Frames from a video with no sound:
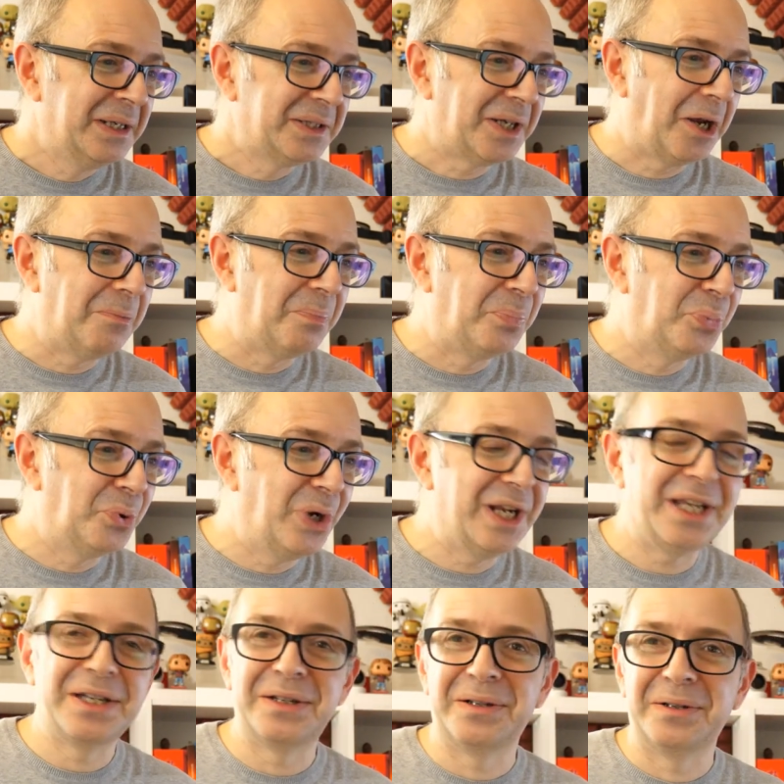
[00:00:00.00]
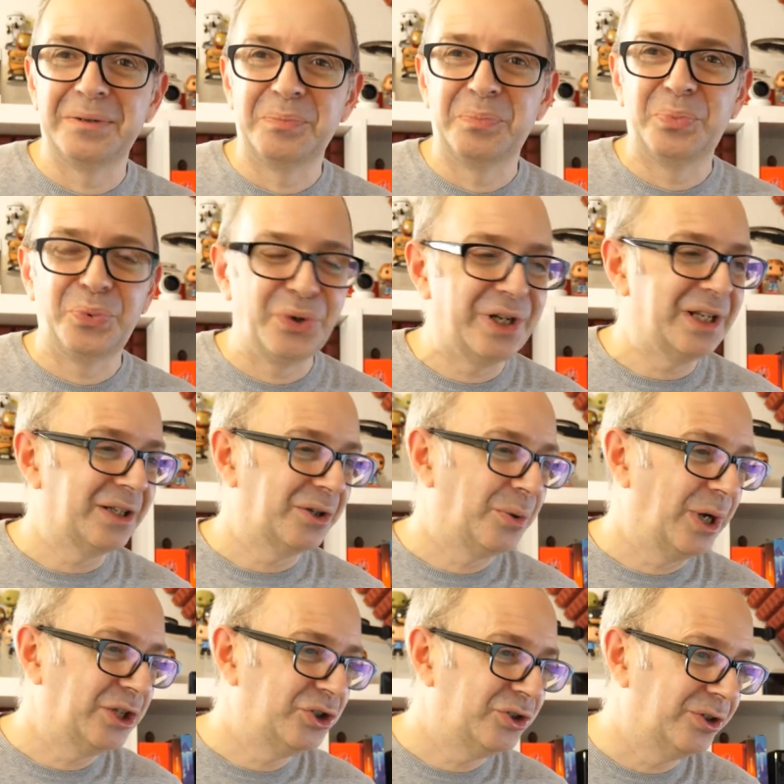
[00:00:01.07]
So brilliant, brilliant
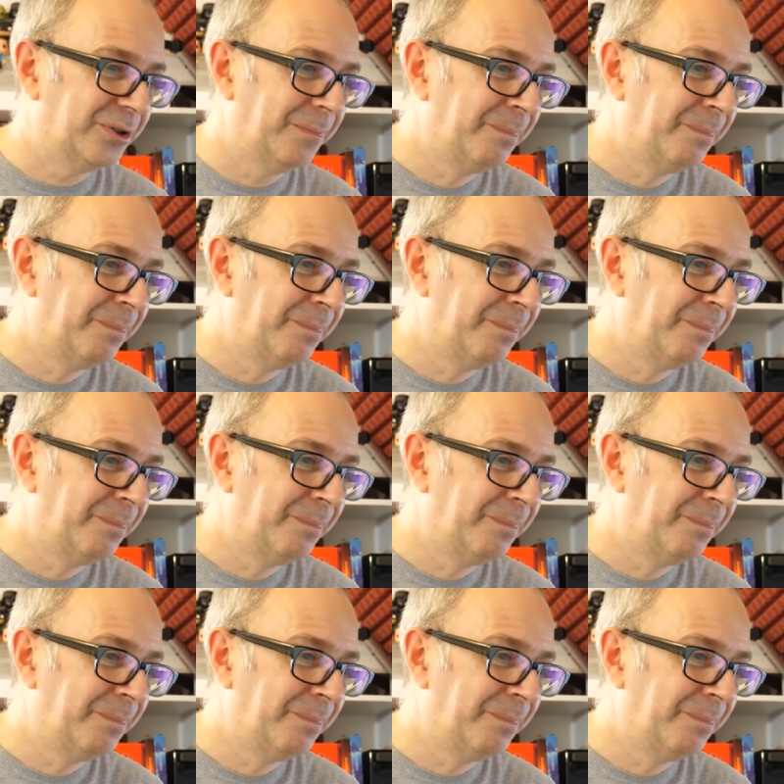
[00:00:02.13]
question.